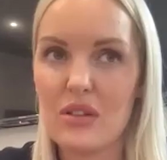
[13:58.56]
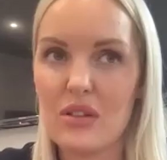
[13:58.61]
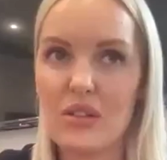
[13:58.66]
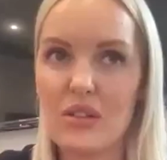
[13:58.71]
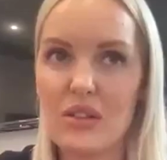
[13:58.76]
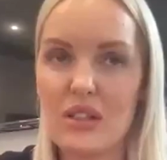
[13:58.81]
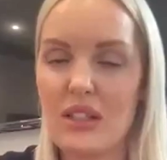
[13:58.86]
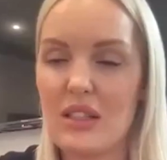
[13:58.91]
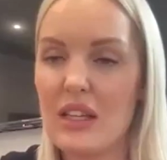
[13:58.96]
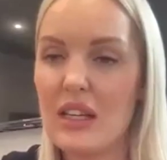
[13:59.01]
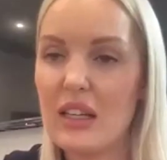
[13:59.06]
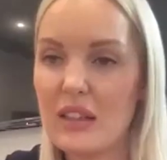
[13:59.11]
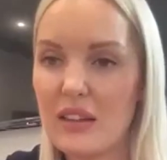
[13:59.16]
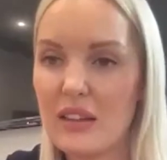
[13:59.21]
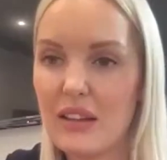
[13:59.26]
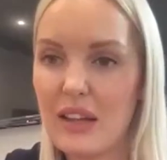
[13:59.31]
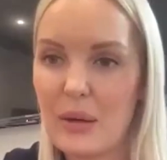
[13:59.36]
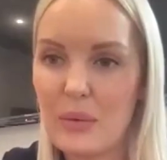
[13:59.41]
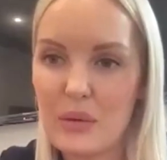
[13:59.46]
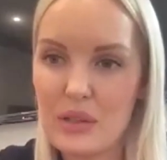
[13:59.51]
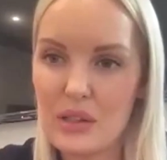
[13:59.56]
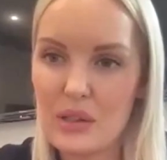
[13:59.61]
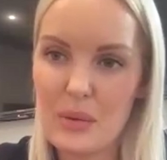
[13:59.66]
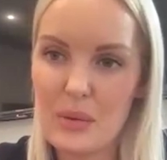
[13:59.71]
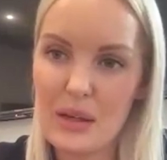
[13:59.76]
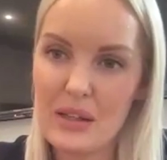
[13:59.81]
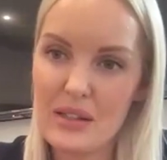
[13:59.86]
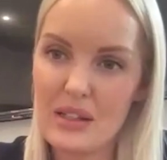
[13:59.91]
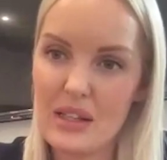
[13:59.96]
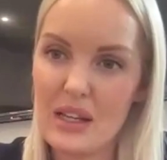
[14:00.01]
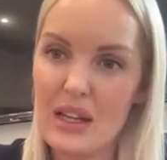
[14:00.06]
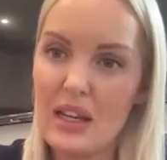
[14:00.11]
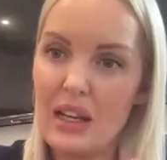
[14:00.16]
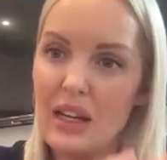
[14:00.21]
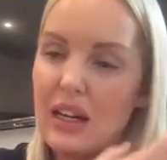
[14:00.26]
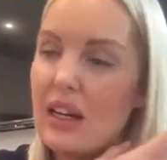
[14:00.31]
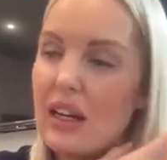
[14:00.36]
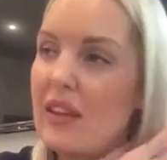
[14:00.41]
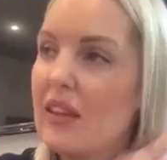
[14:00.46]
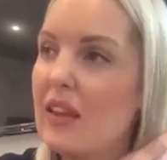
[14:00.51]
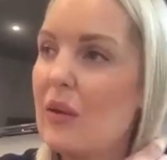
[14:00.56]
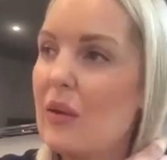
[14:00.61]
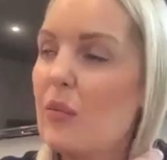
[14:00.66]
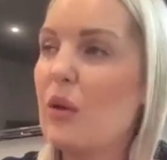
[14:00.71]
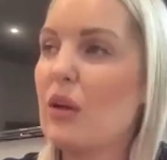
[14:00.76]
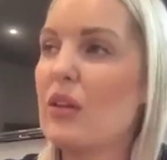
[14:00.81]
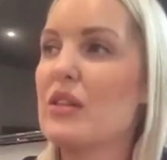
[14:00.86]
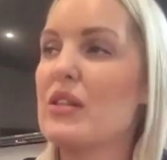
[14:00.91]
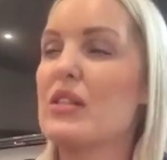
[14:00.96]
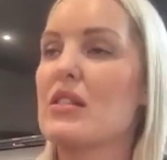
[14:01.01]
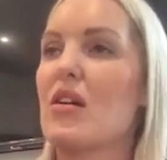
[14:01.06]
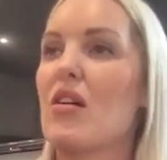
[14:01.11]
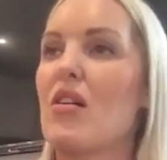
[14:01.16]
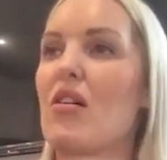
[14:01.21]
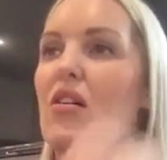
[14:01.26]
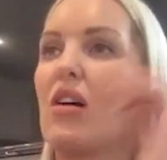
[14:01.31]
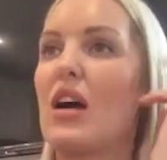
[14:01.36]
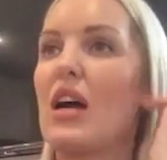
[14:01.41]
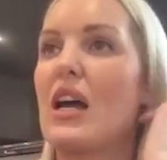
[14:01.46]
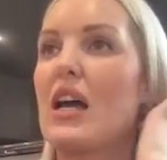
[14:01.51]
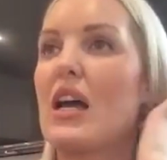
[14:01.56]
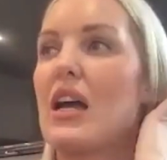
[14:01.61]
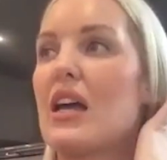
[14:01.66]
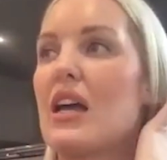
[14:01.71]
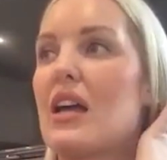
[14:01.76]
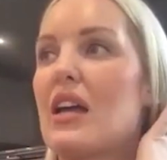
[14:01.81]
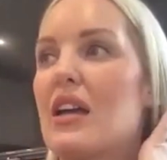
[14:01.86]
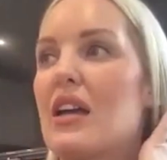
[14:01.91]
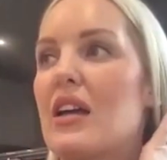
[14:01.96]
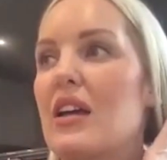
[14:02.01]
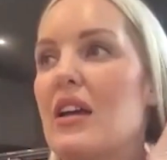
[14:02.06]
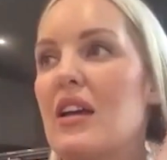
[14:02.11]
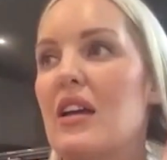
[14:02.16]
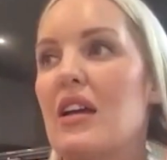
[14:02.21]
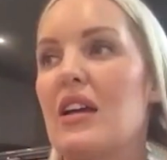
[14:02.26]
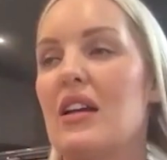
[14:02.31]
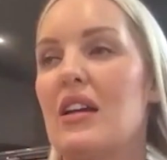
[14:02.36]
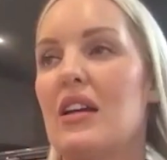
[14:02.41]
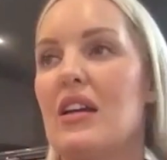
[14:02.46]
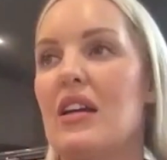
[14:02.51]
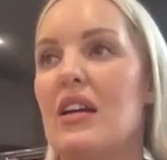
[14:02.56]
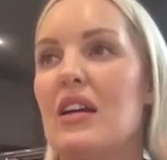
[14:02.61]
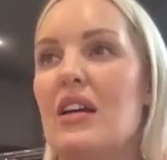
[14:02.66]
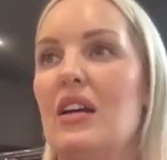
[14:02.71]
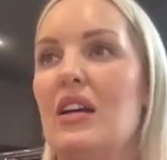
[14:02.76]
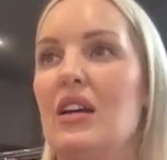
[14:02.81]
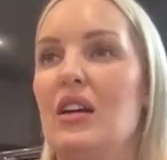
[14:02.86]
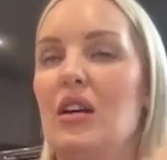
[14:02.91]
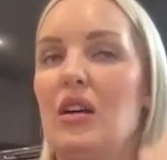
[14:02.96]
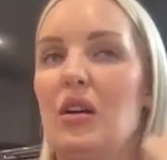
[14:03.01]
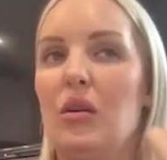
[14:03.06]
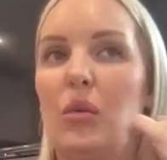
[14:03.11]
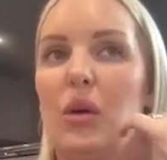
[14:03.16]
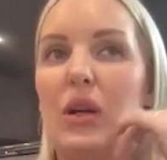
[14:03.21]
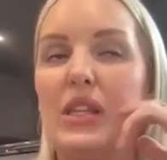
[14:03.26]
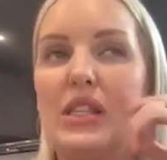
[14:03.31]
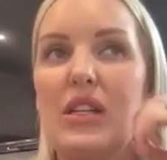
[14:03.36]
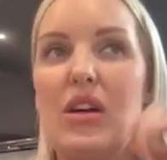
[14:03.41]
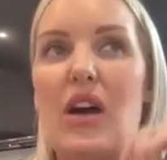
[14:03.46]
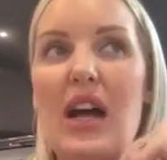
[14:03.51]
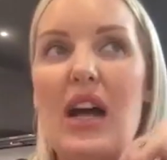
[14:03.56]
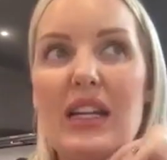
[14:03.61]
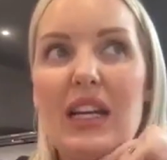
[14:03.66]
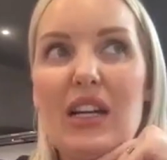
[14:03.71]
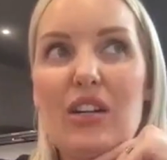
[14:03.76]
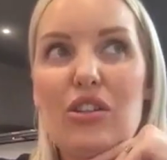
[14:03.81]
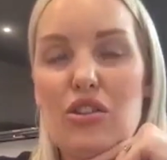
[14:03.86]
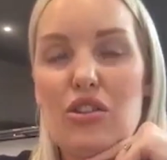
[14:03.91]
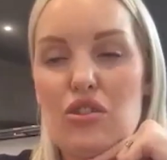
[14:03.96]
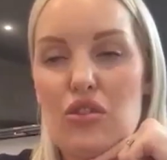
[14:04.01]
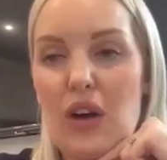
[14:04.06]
and I used to think that was the best thing. And then once I had extra